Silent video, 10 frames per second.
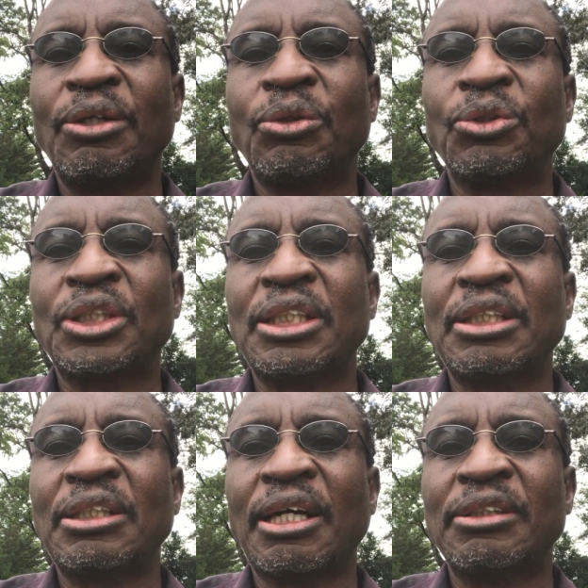uses
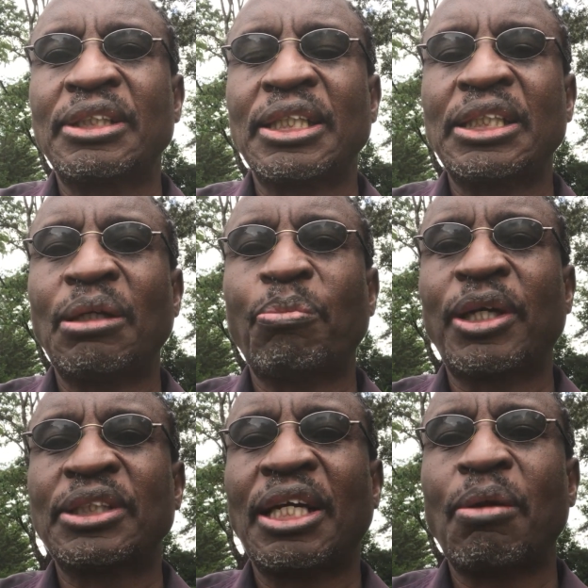it, and
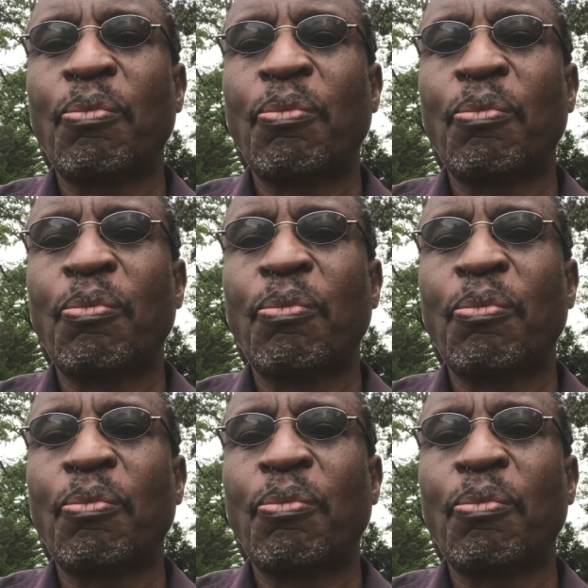60%